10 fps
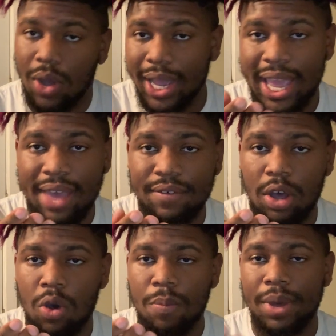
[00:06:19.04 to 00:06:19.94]
so I can have
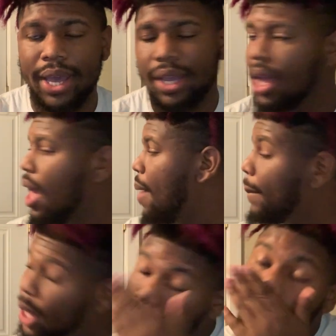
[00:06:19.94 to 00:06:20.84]
a home button.
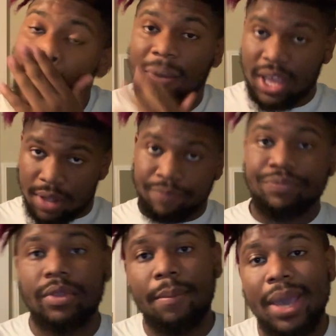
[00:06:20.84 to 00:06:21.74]
But anyway,
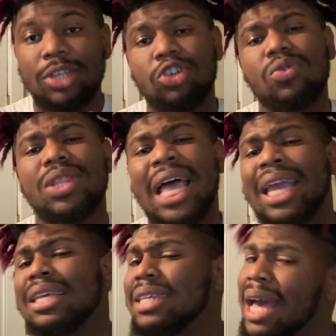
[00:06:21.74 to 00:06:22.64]
man, make sure you
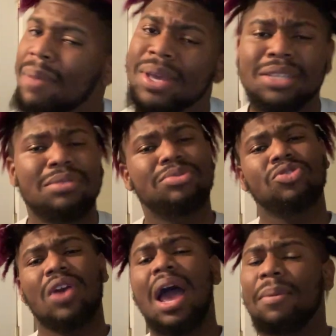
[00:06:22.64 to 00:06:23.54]
like, comment, and
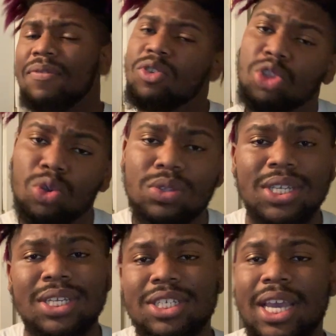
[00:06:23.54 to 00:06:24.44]
subscribe. If you're new
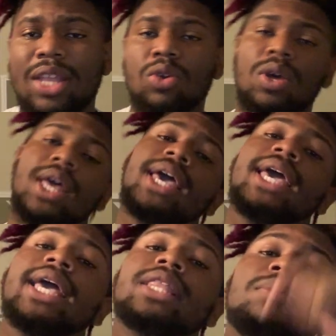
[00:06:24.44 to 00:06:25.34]
to the channel,
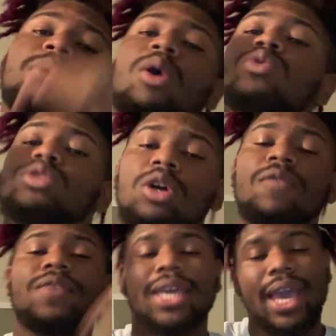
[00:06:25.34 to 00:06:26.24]
hit the post
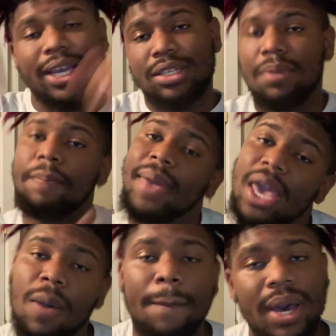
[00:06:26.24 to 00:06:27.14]
notification
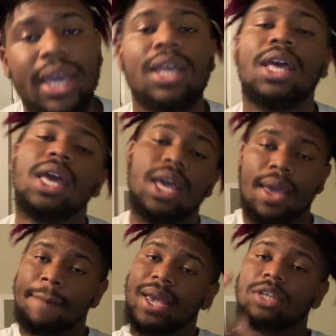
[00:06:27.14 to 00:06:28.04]
bell button
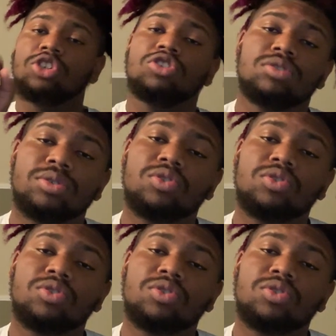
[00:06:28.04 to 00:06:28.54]
and make sure you